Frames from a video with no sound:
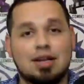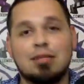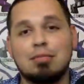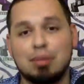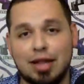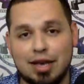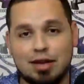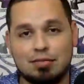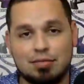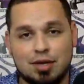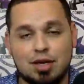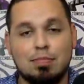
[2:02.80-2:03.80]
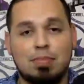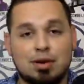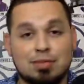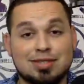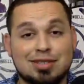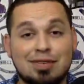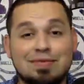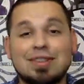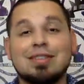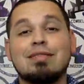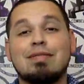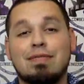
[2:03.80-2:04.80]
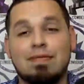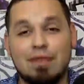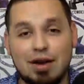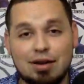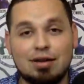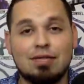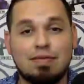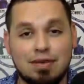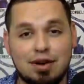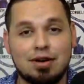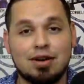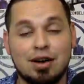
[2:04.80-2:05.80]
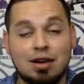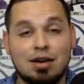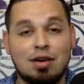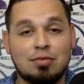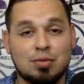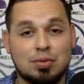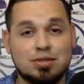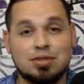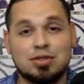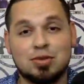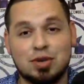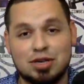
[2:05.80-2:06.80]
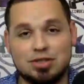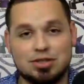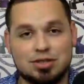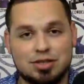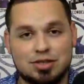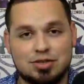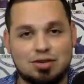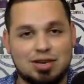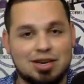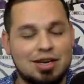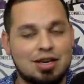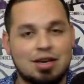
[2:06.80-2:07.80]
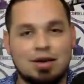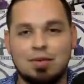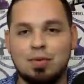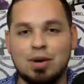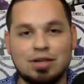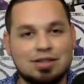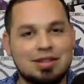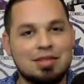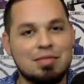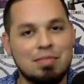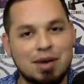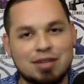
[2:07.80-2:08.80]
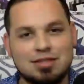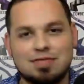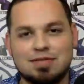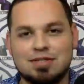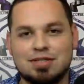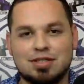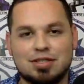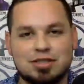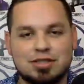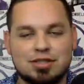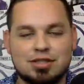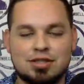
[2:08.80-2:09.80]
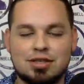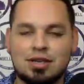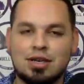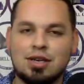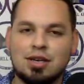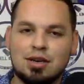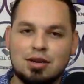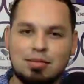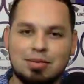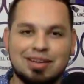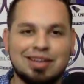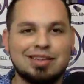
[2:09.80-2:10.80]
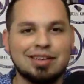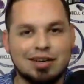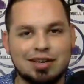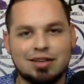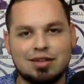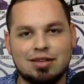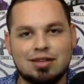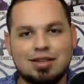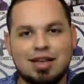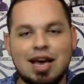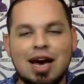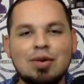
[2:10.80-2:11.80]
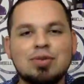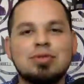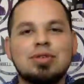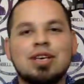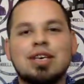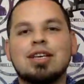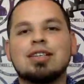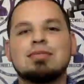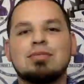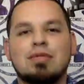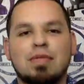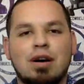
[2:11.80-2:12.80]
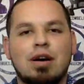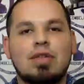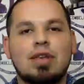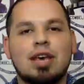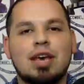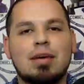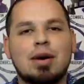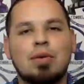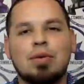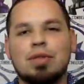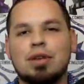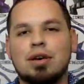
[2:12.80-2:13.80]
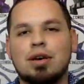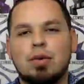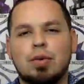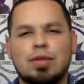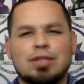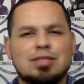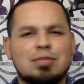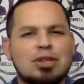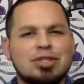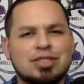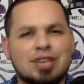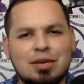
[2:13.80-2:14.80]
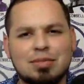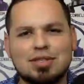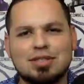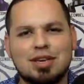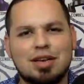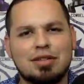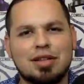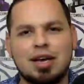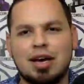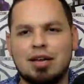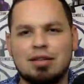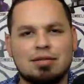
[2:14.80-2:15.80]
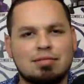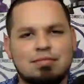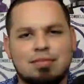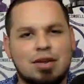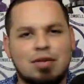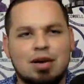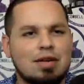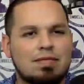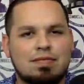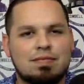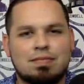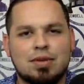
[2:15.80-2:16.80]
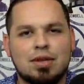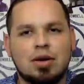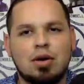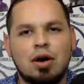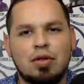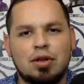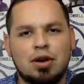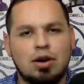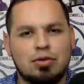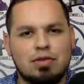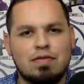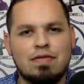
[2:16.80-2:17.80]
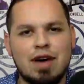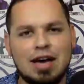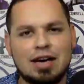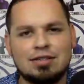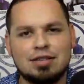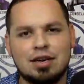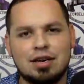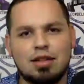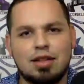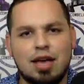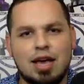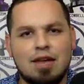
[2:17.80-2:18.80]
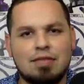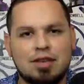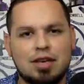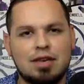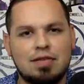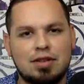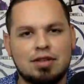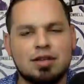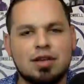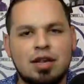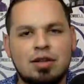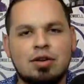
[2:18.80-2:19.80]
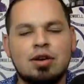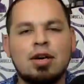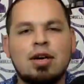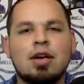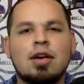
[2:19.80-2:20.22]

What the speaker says: a lot of blame. He put himself in a very, very uncomfortable situation yesterday. It wasn't the best of decisions, but he did it. How do the Kings move on? They came out with a small statement saying that they don't have, you know, all the concrete facts yet, and they have to get everything together.